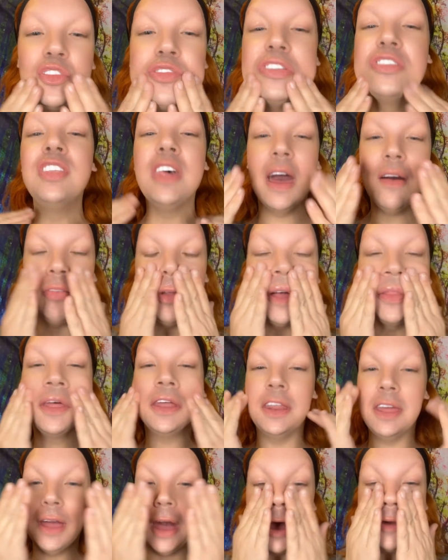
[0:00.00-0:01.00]
definitely on the
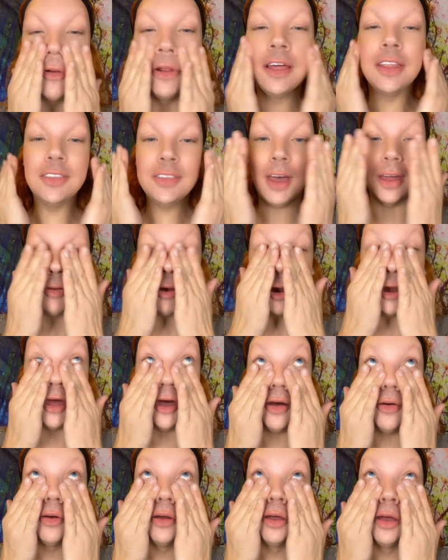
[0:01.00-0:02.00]
dehydrated side right
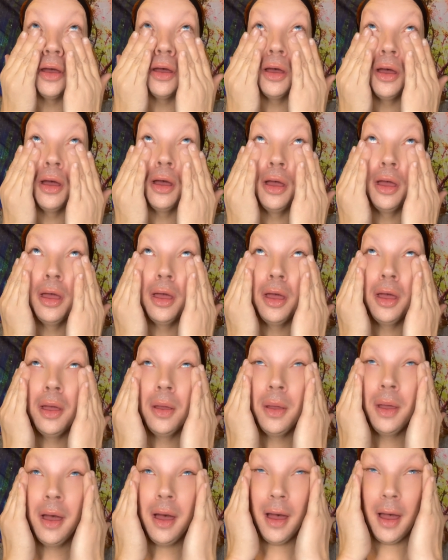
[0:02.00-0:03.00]
now.
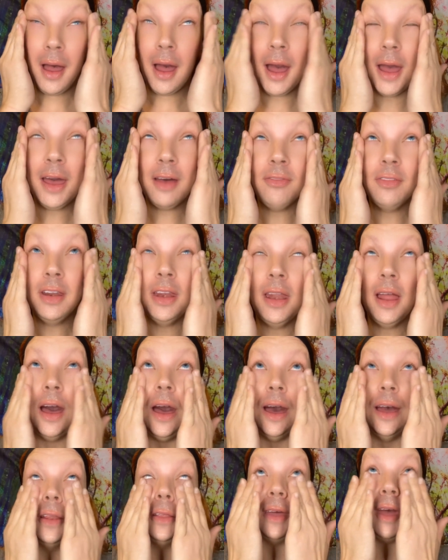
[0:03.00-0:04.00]
I have
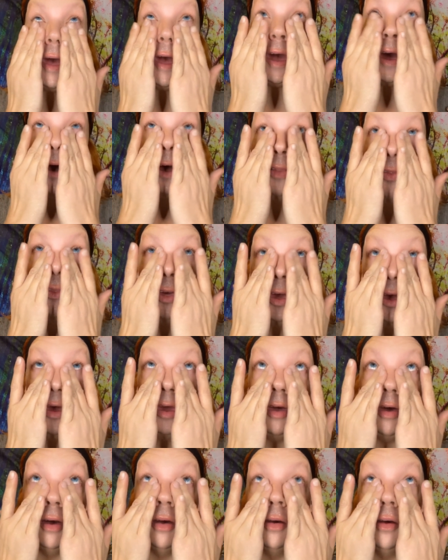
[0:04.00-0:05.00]
not had
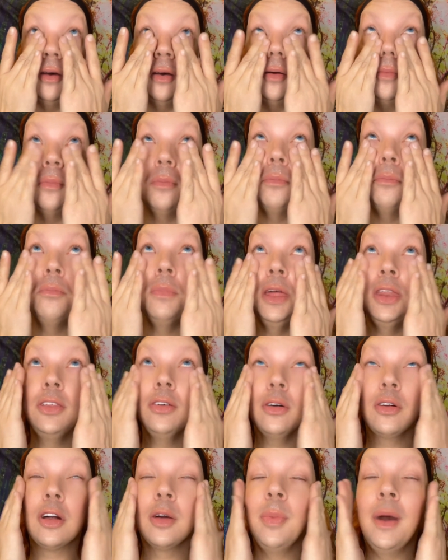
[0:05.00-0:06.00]
the
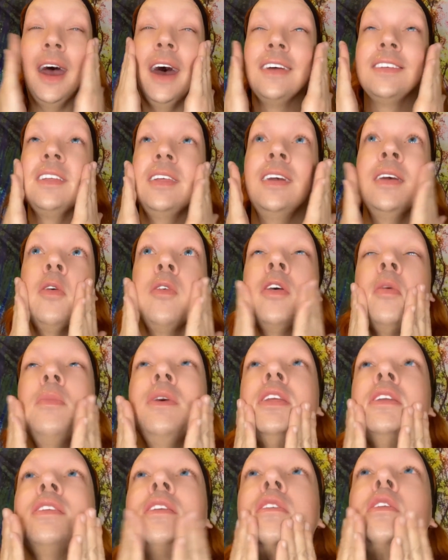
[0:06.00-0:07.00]
mental capacity or
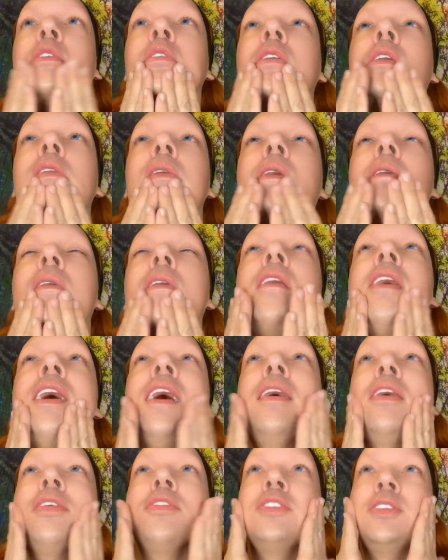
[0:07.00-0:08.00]
mental
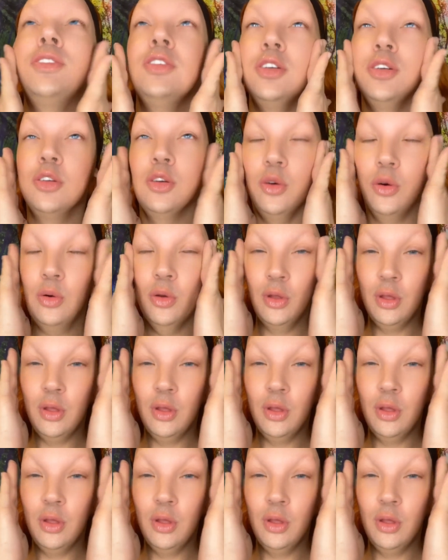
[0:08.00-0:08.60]
health to